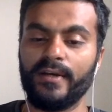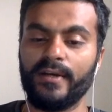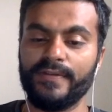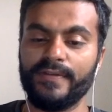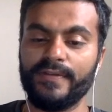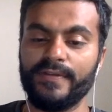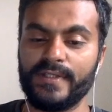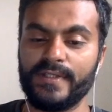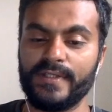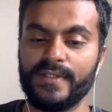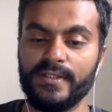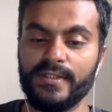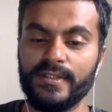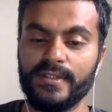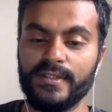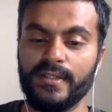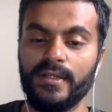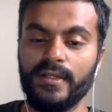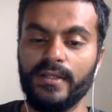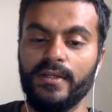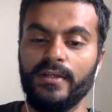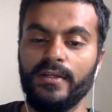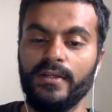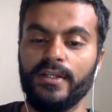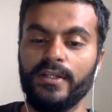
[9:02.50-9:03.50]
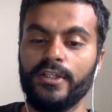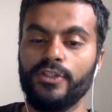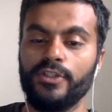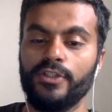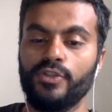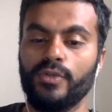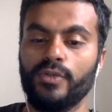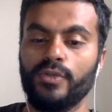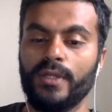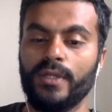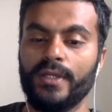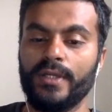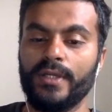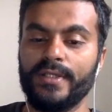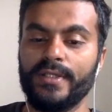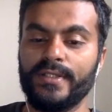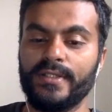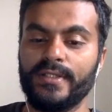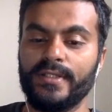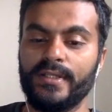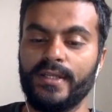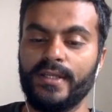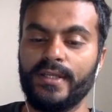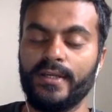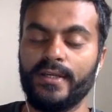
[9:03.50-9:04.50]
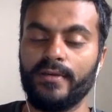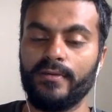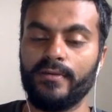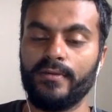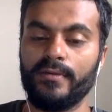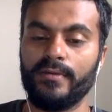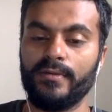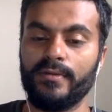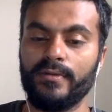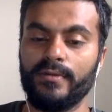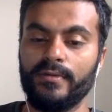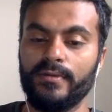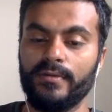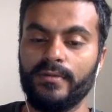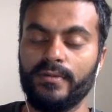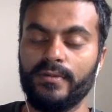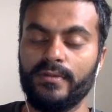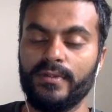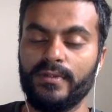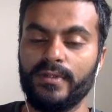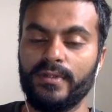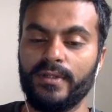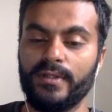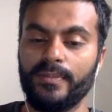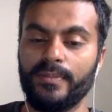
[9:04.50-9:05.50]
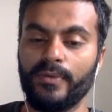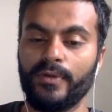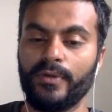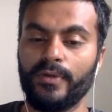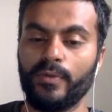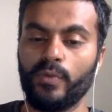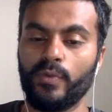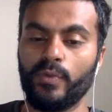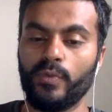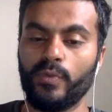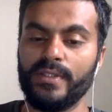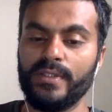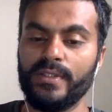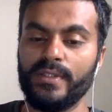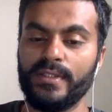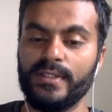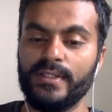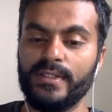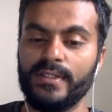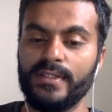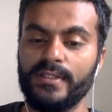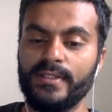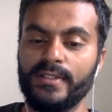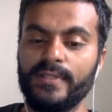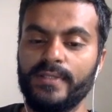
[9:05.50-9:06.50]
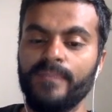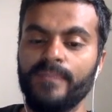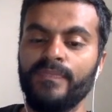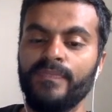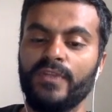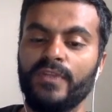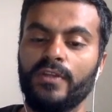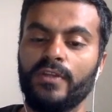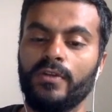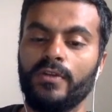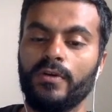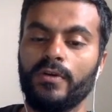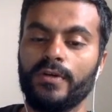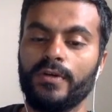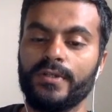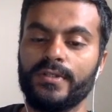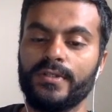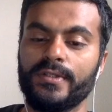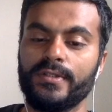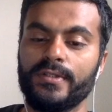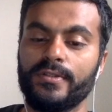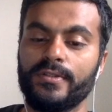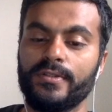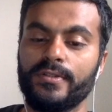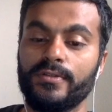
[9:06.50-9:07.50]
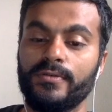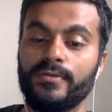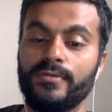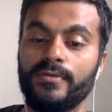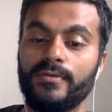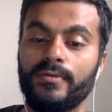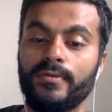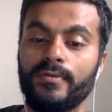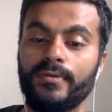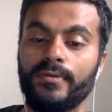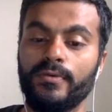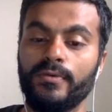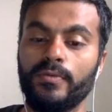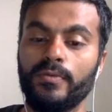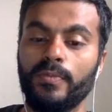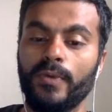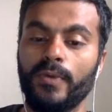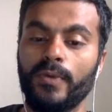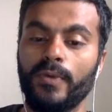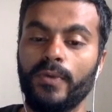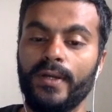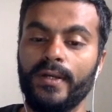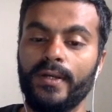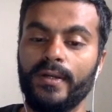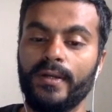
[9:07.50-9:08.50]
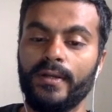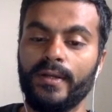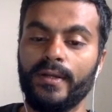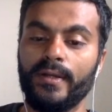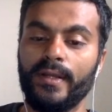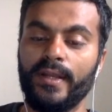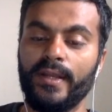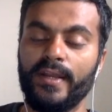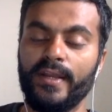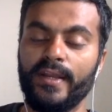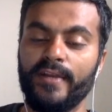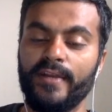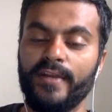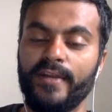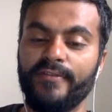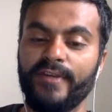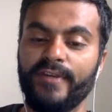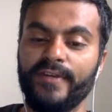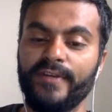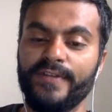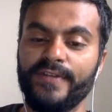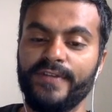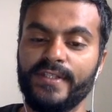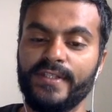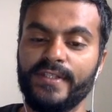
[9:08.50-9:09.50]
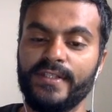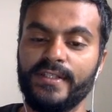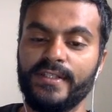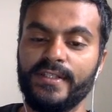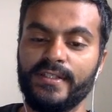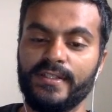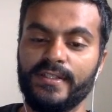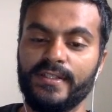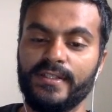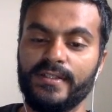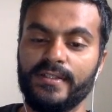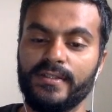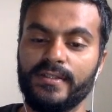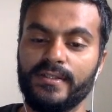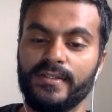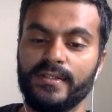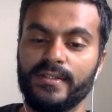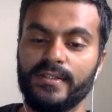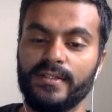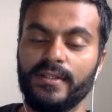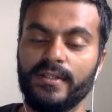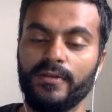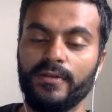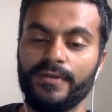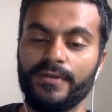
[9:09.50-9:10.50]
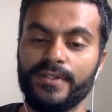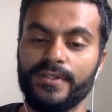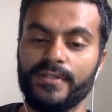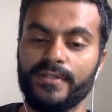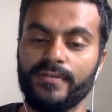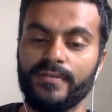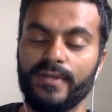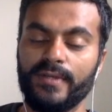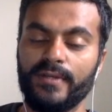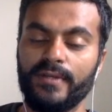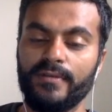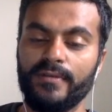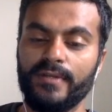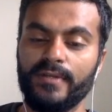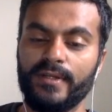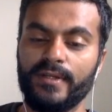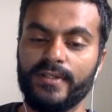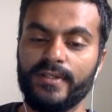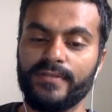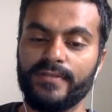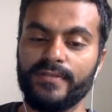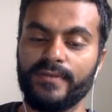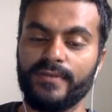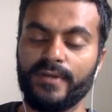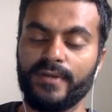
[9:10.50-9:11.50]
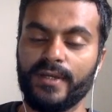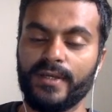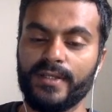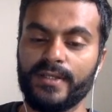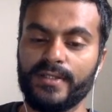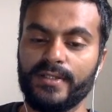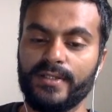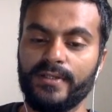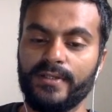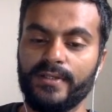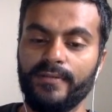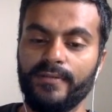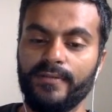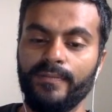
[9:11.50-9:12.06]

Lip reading: cents. In July is 3.1 cents. In August it's 2.85 cents. This is the lowest value that is forecasted.